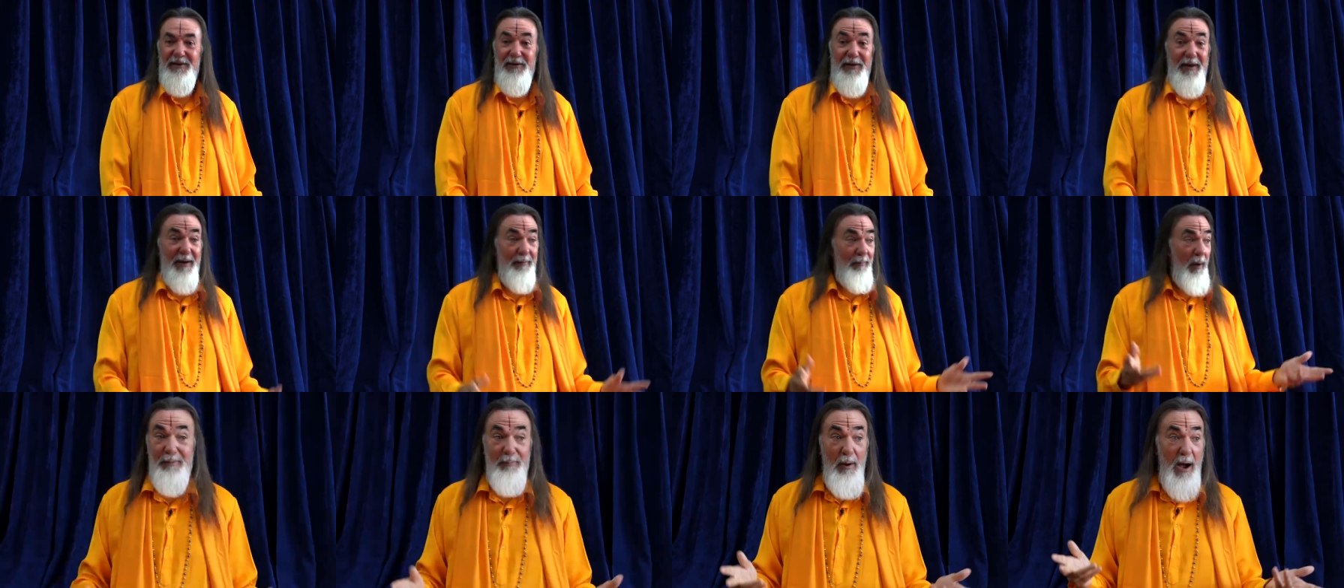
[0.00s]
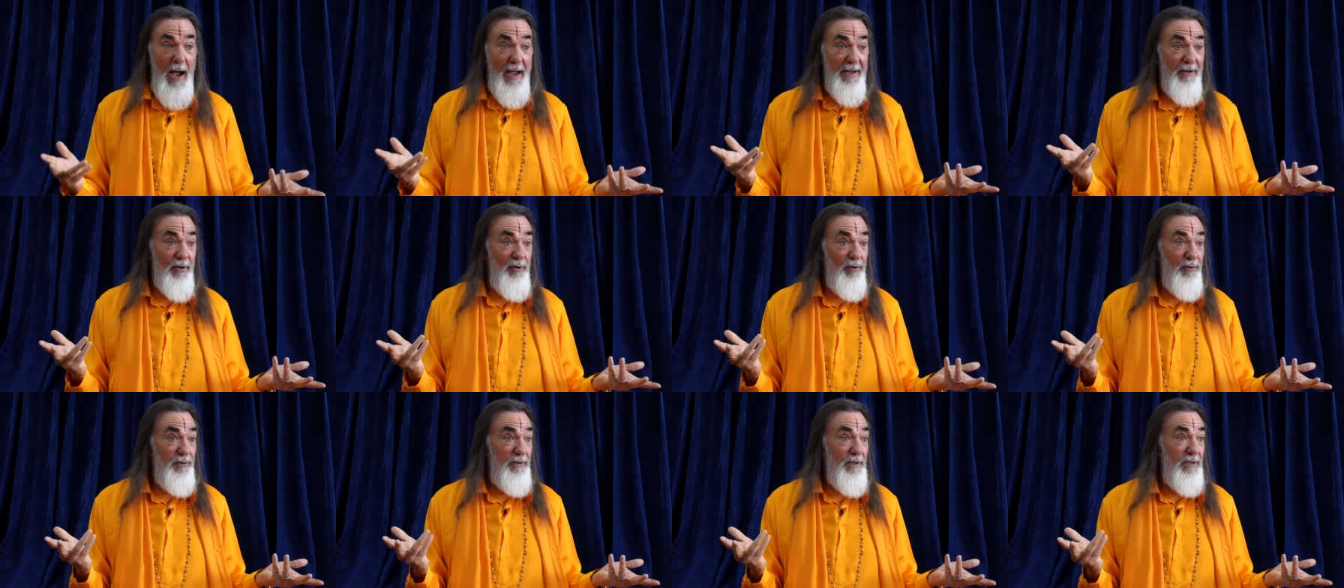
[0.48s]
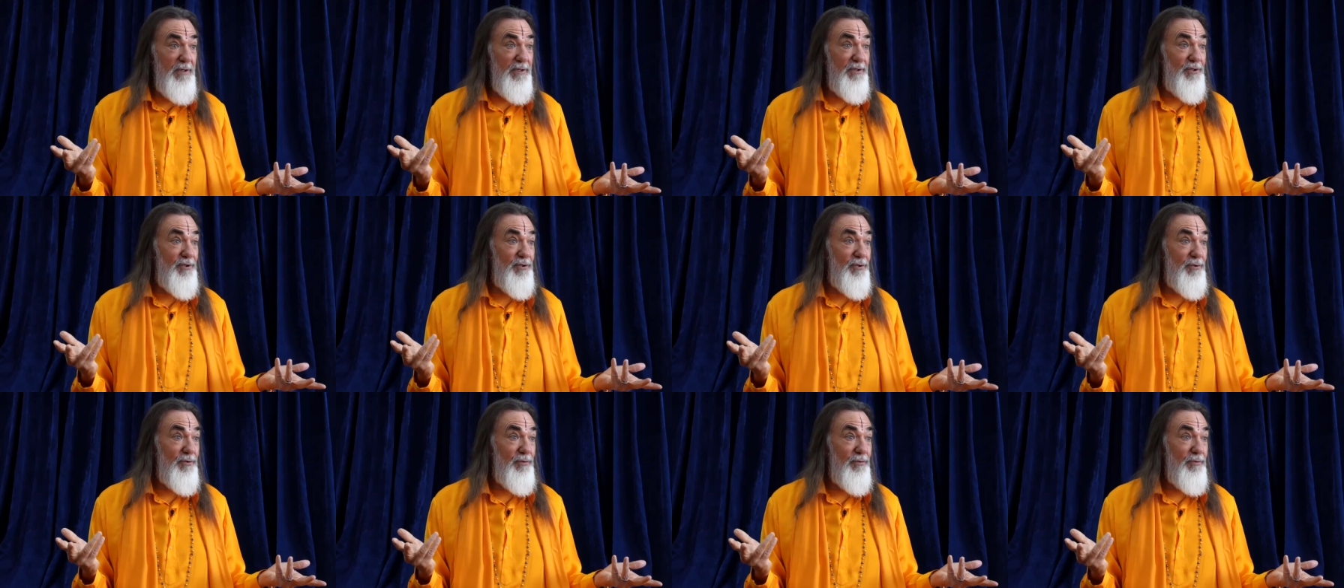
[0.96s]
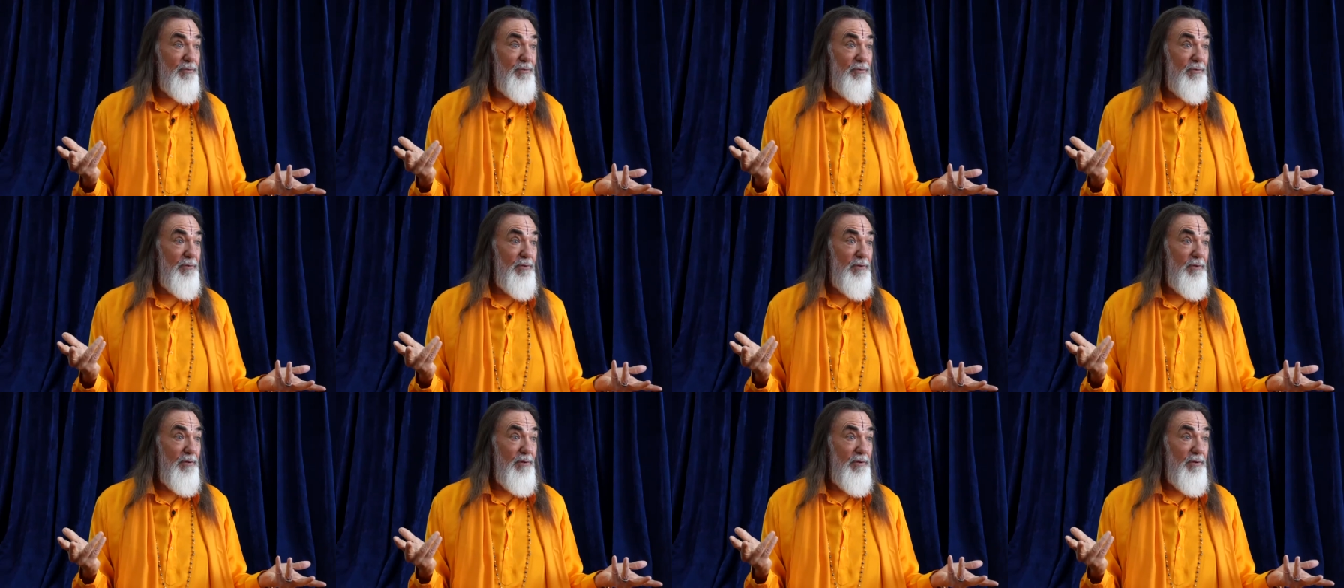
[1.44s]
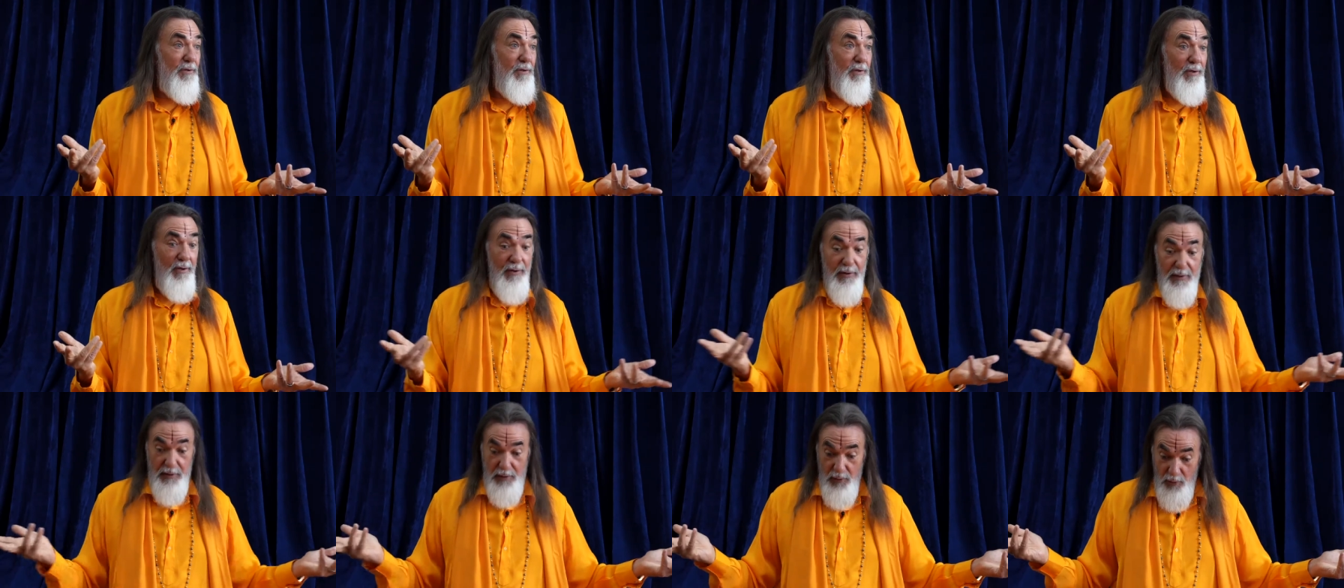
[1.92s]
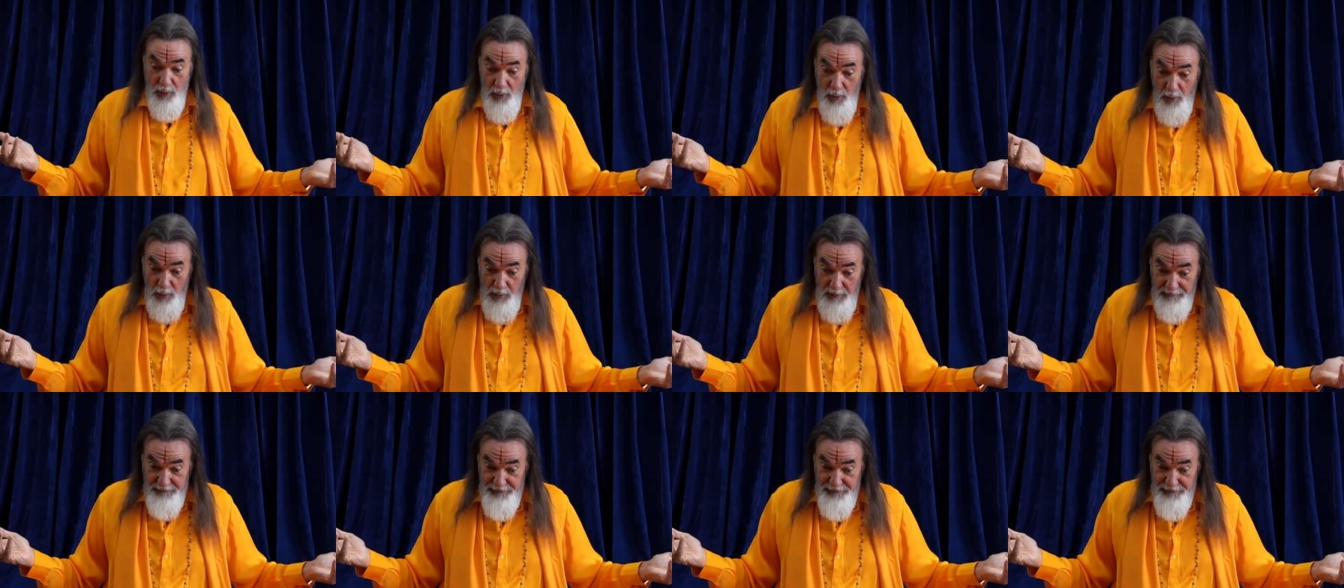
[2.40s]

You think, my goodness, all